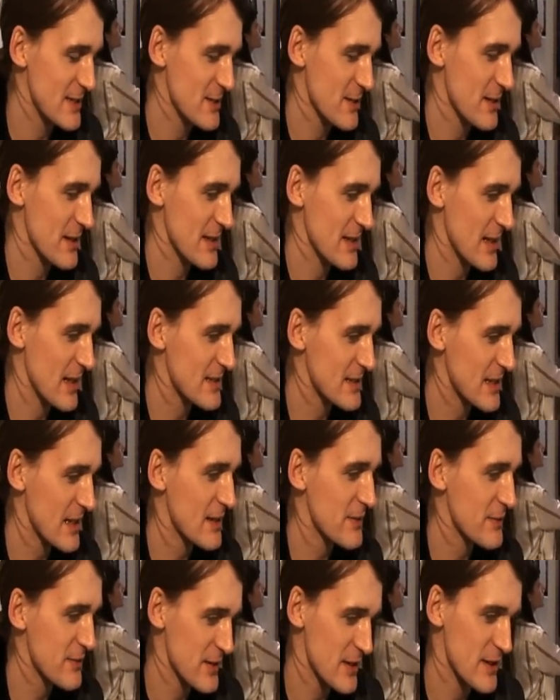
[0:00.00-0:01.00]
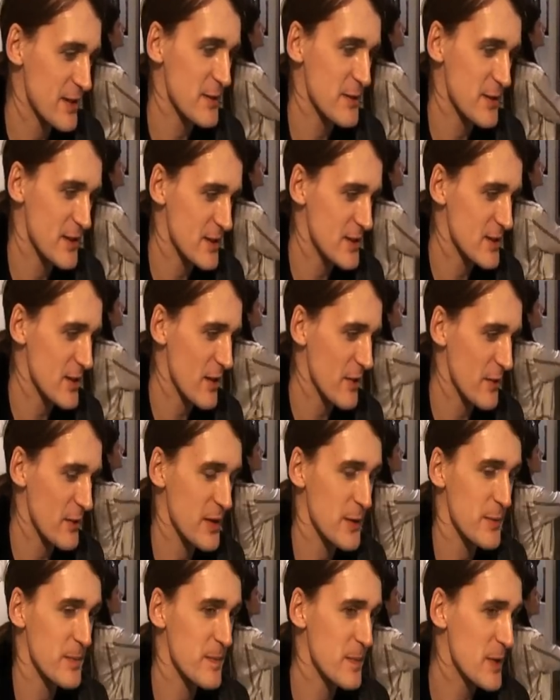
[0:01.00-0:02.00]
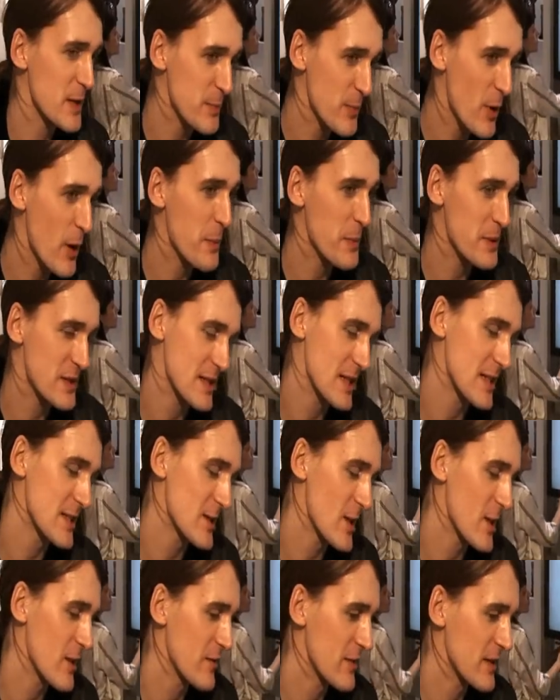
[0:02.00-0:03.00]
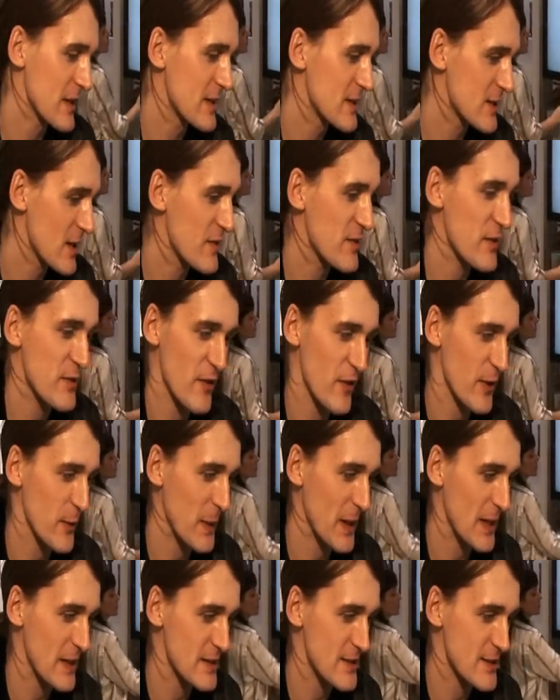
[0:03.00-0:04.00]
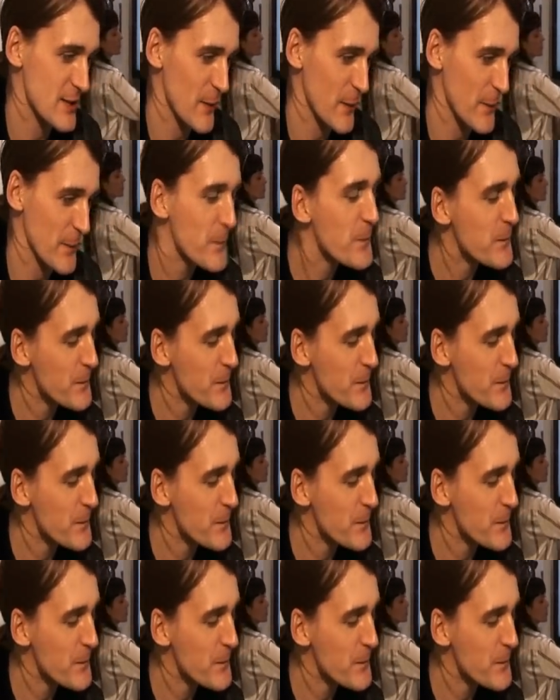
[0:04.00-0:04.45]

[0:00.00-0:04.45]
So that's kind of the purpose they serve, and they serve it very well. So